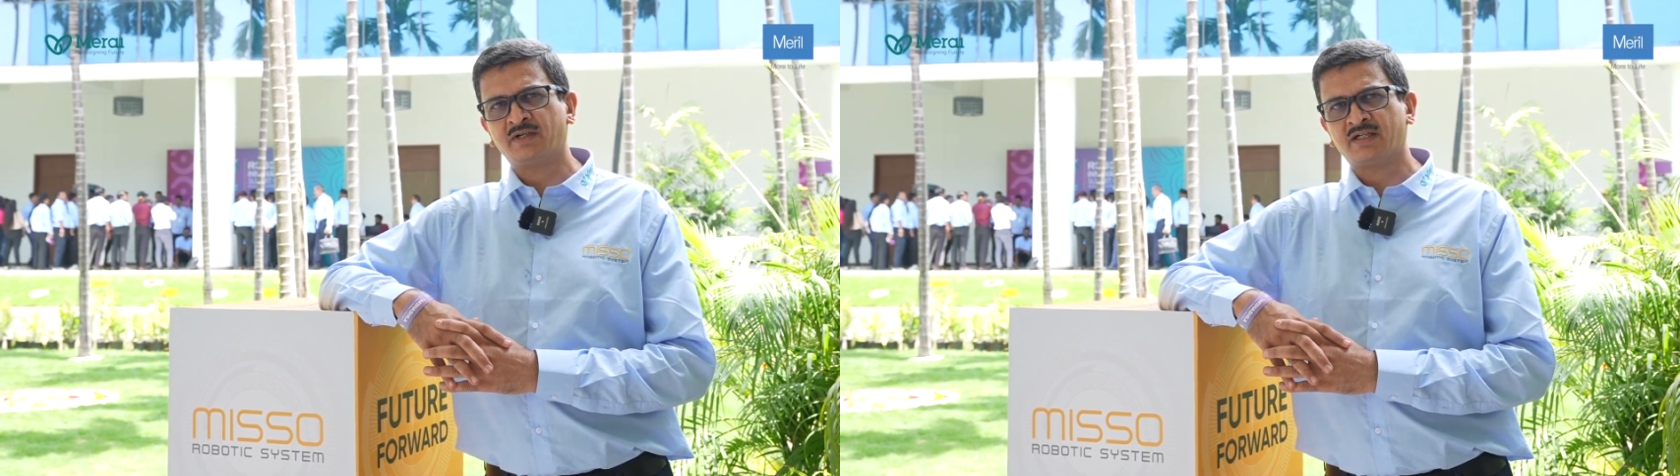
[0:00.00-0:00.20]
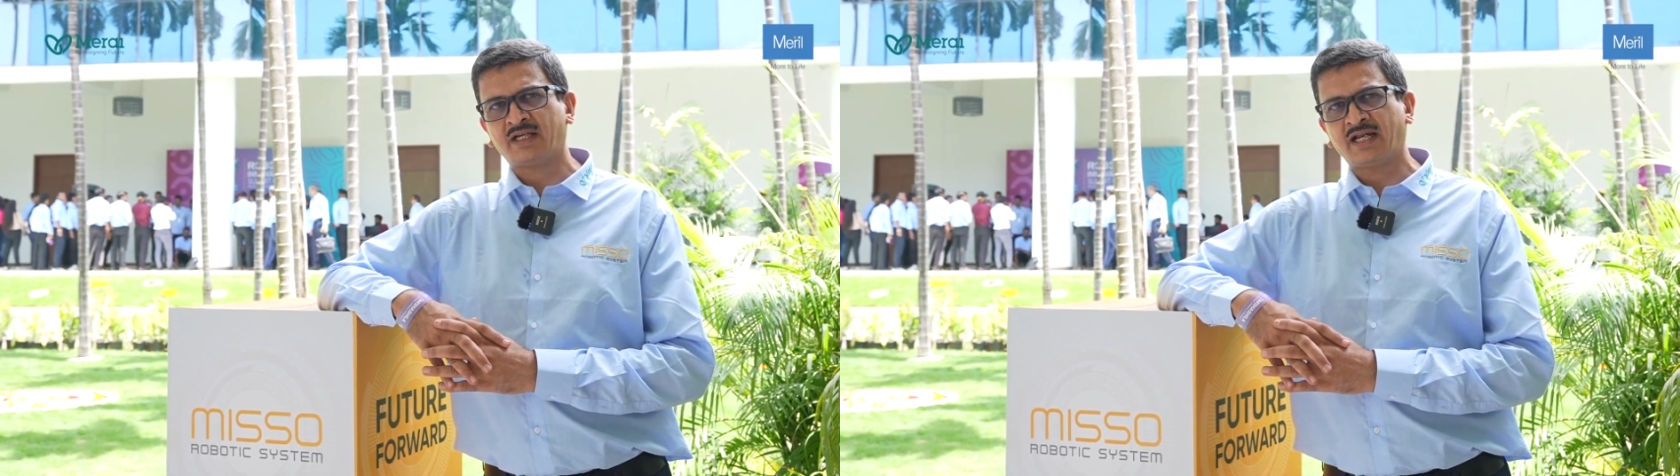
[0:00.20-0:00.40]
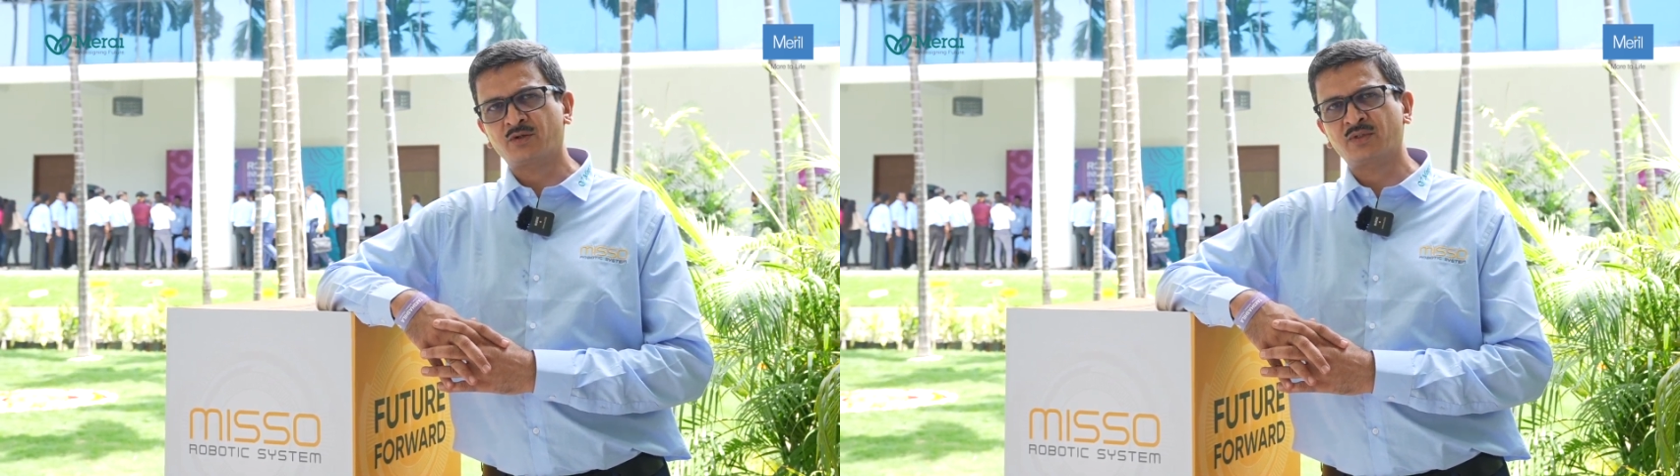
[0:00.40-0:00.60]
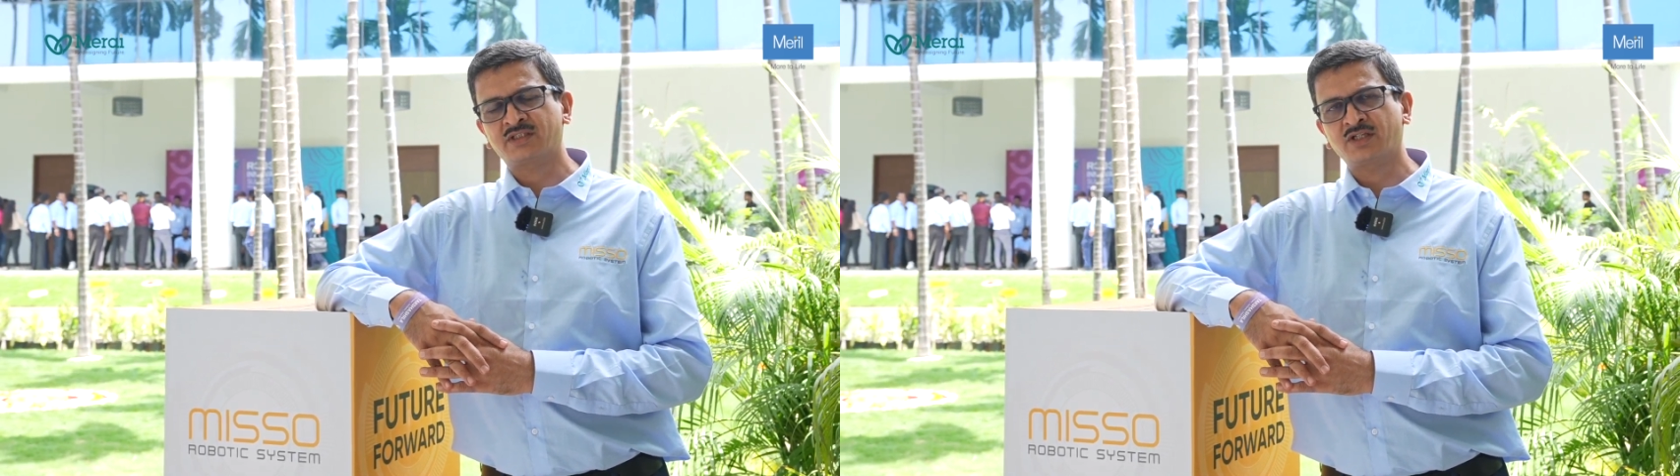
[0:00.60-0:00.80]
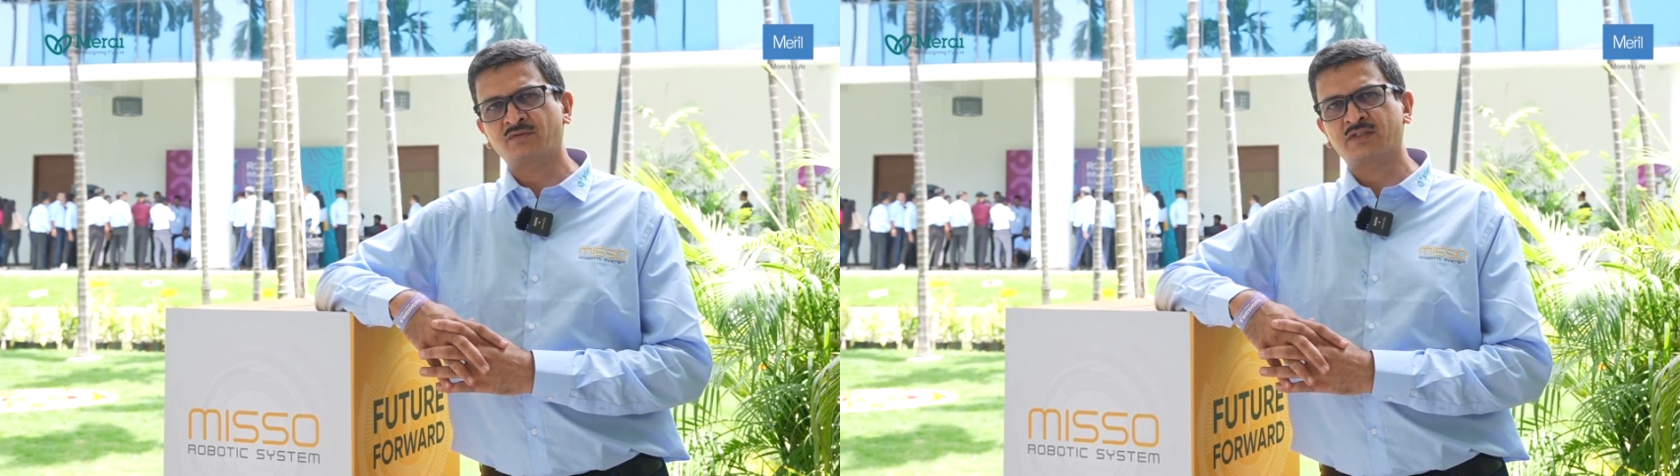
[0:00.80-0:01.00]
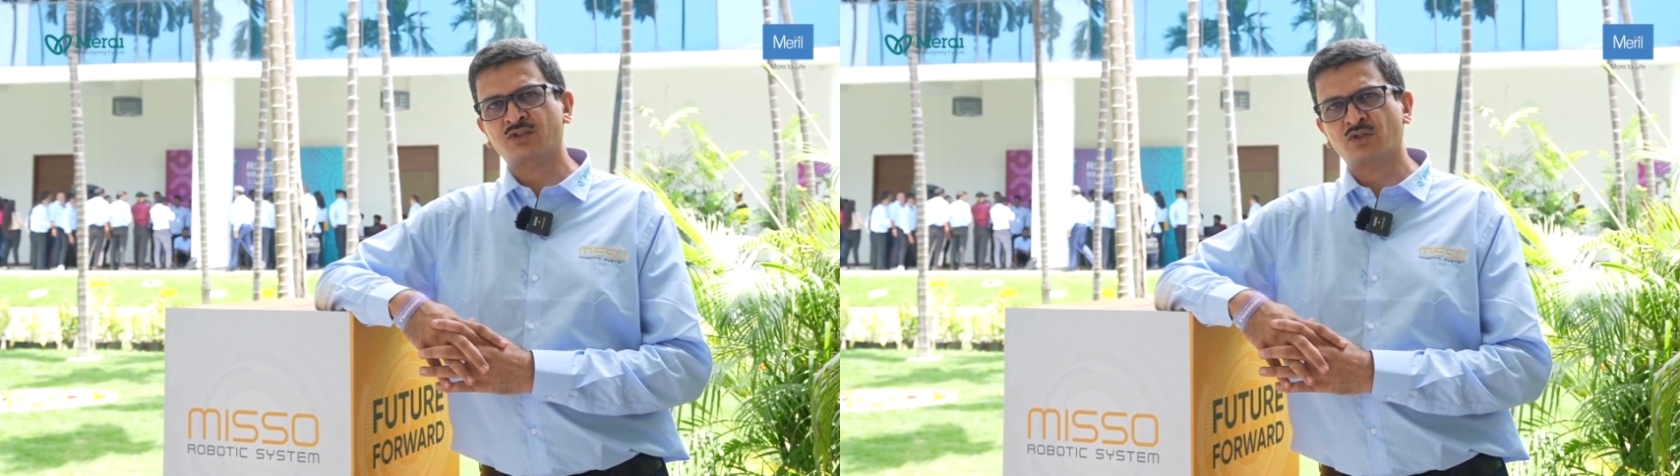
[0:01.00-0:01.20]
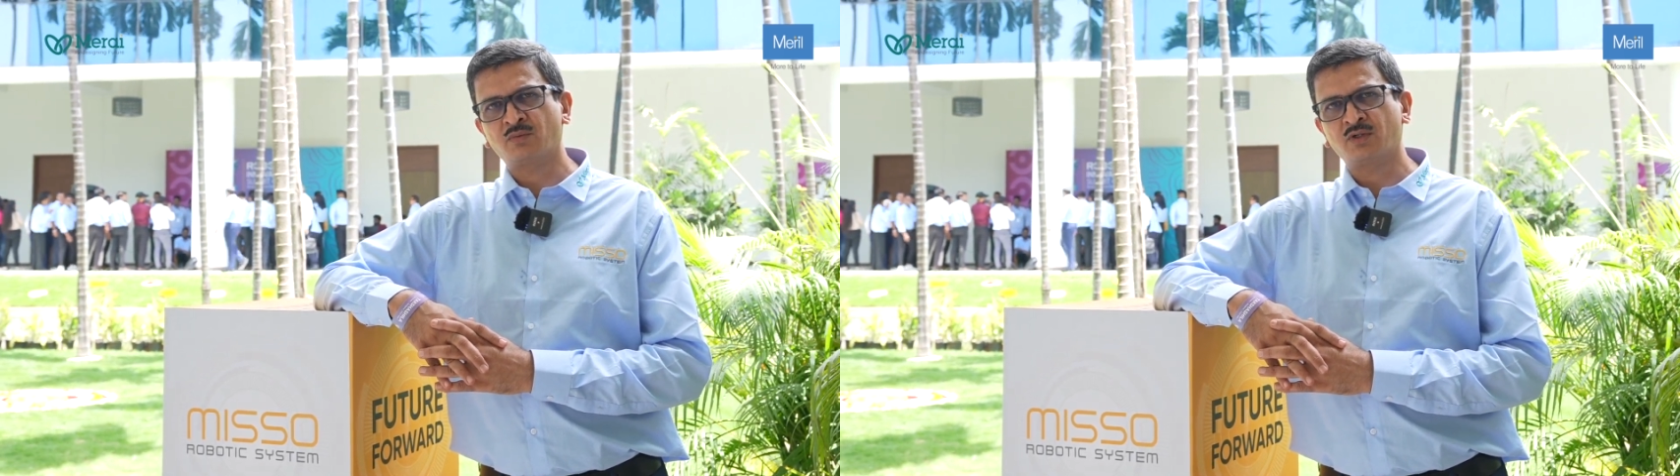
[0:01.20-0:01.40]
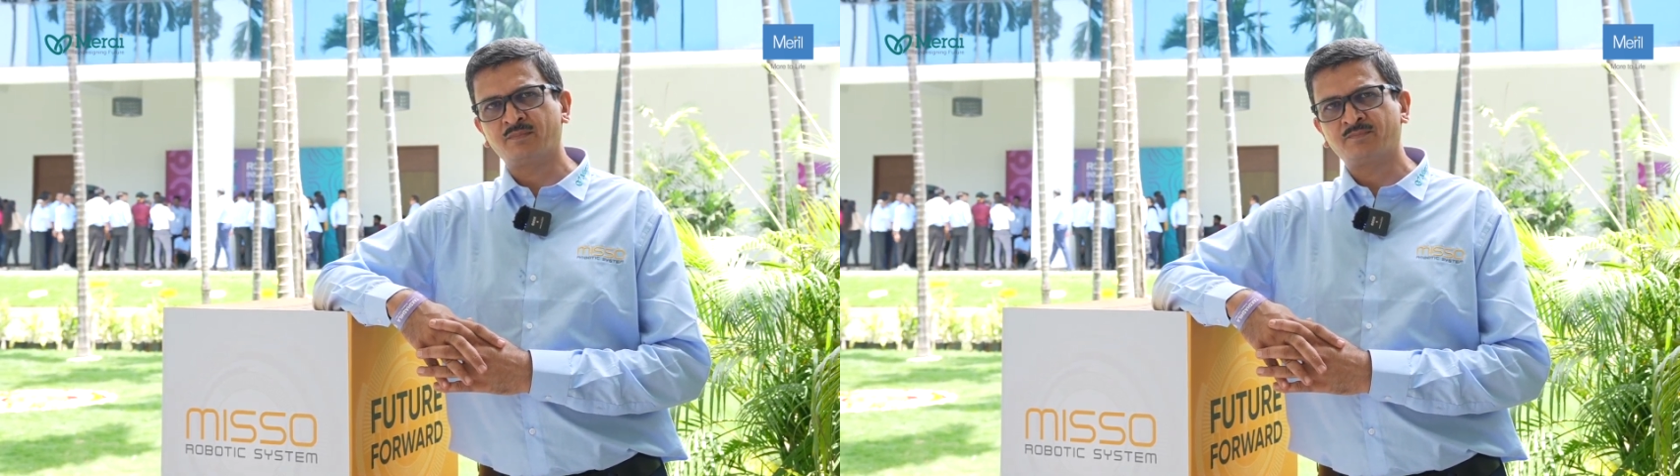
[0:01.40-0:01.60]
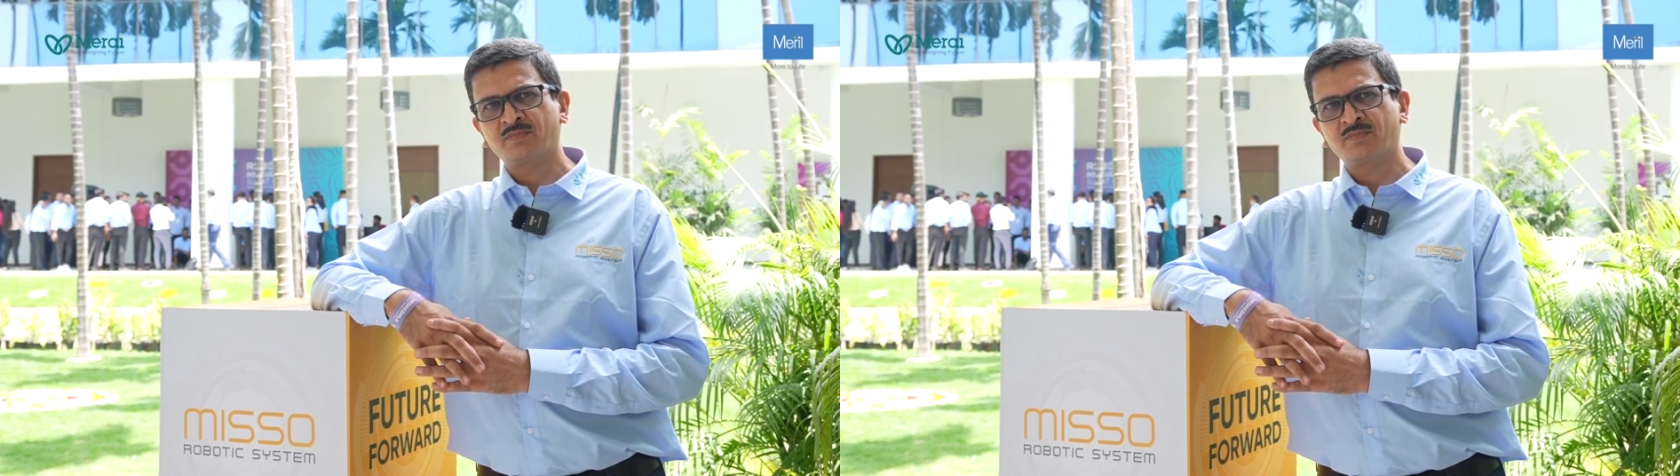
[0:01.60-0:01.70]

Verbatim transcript: accuracy of this robot